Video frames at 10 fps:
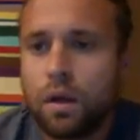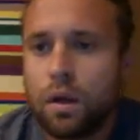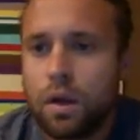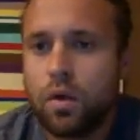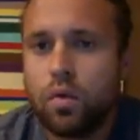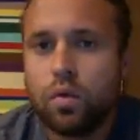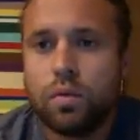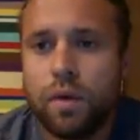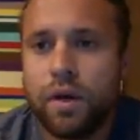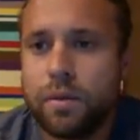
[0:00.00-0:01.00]
Hello,
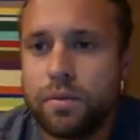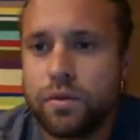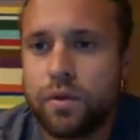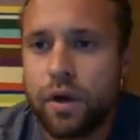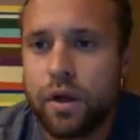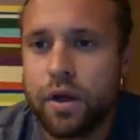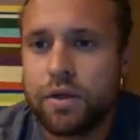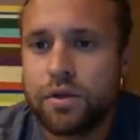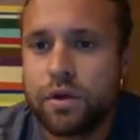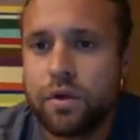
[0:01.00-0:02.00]
my name is Ryan
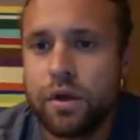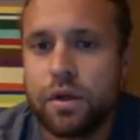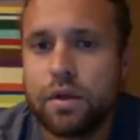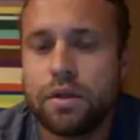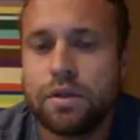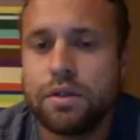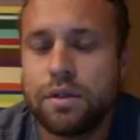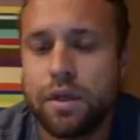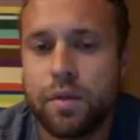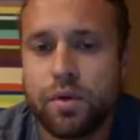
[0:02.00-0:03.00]
Castro, and this
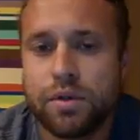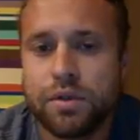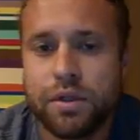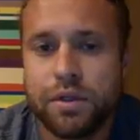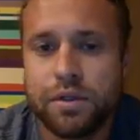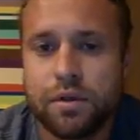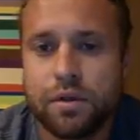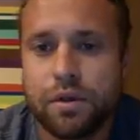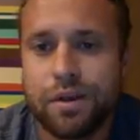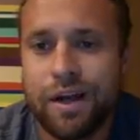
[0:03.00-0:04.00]
is a presentation on
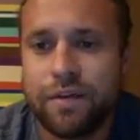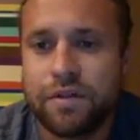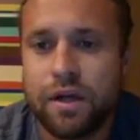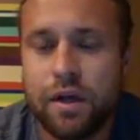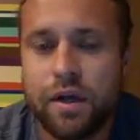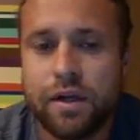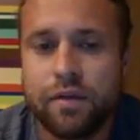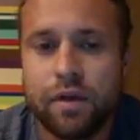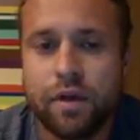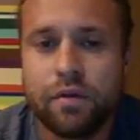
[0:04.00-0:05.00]
the lifestyle
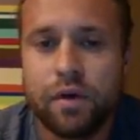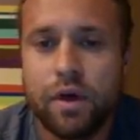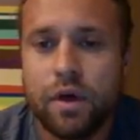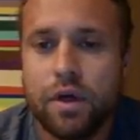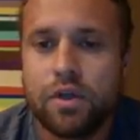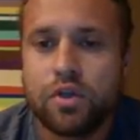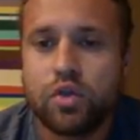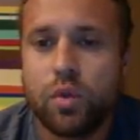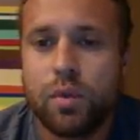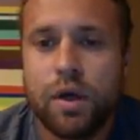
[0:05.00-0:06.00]
activity of
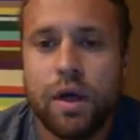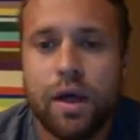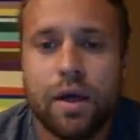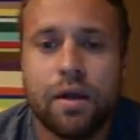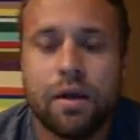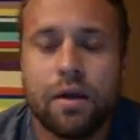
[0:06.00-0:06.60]
swimming and